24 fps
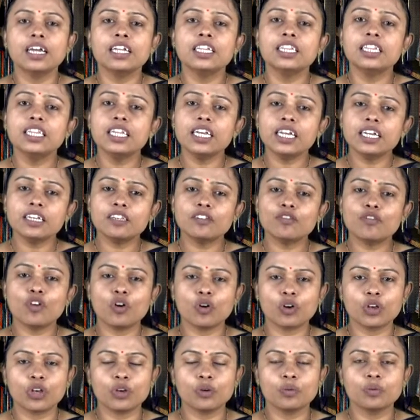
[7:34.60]
These
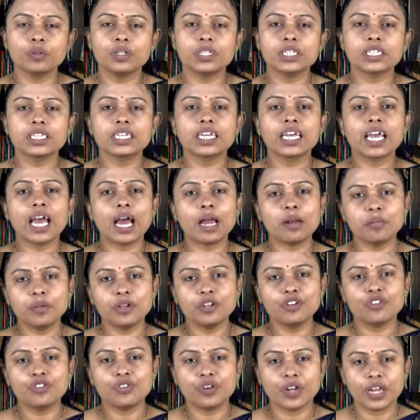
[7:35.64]
floccules can be
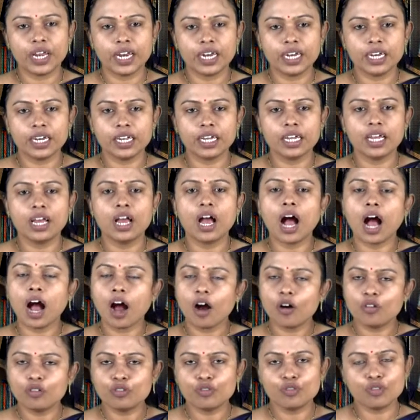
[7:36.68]
drained
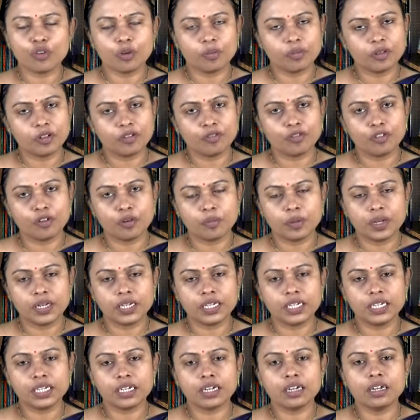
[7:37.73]
out from the
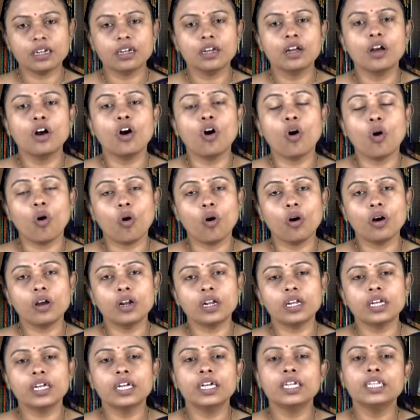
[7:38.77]
fermenter, or
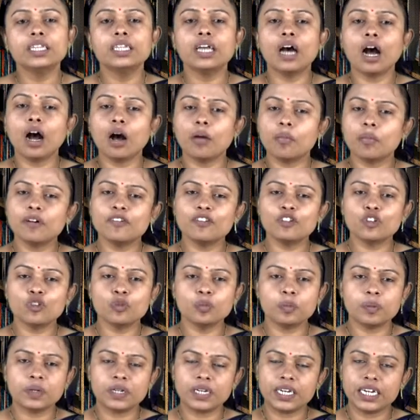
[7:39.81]
the above
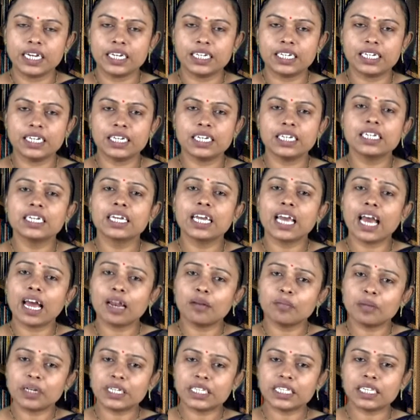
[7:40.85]
supernatant
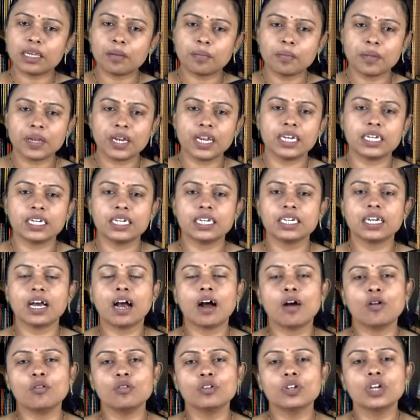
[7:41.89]
can be separated
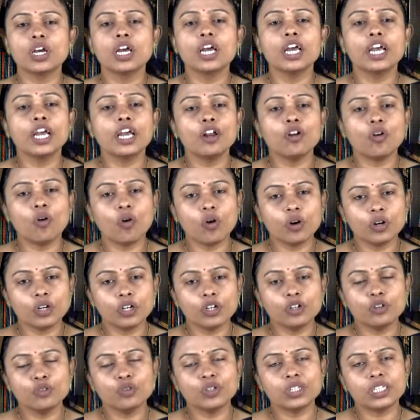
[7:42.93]
out in order
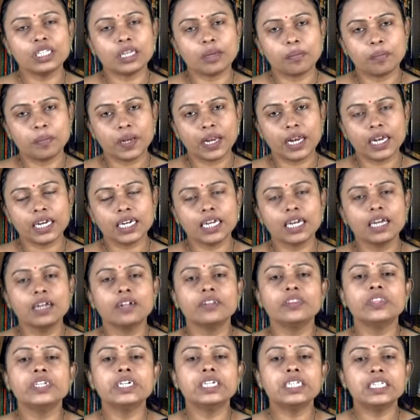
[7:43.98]
to separate
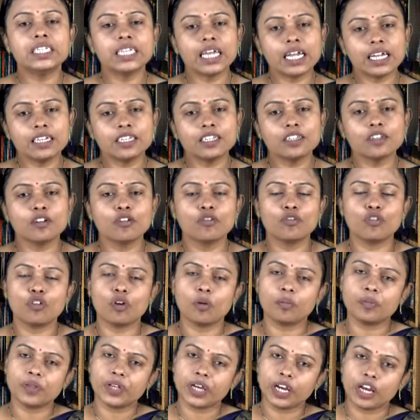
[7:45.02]
the cells
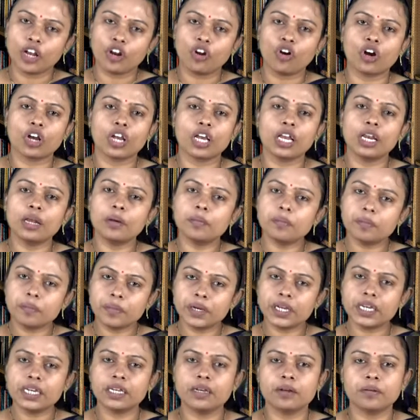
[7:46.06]
from the inoculum
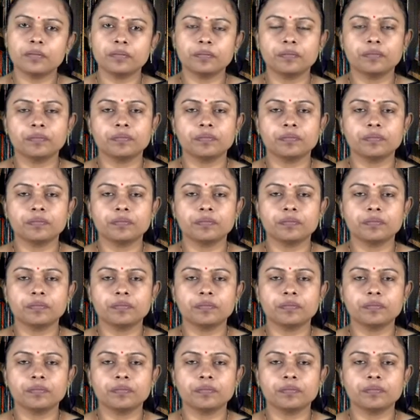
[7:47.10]
medium.